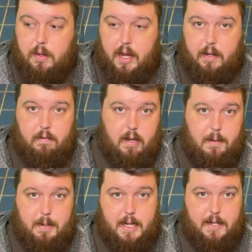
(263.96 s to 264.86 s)
their
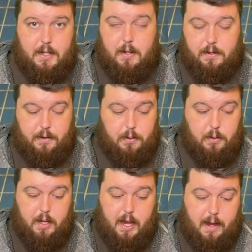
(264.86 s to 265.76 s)
greeblies on,
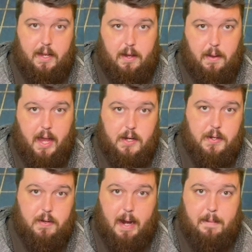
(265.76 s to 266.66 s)
all their, you know,
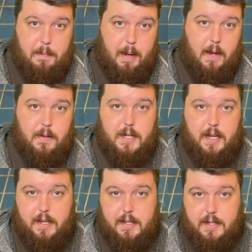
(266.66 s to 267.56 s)
extra ammo
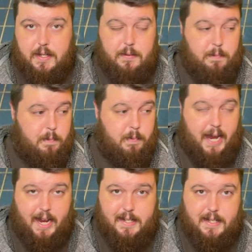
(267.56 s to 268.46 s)
pouches,
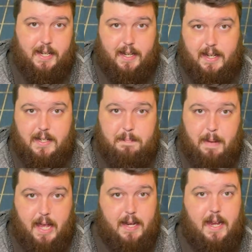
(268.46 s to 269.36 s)
canteens,
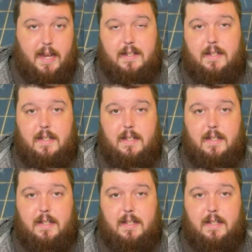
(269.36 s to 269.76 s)
bayonets.